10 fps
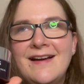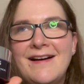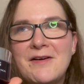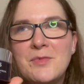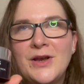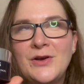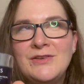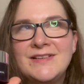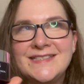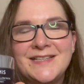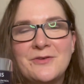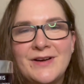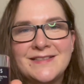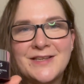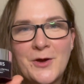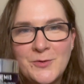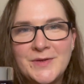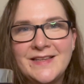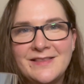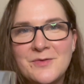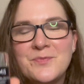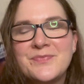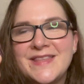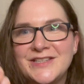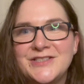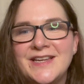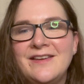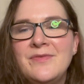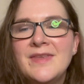but I only recently got around to opening them this year.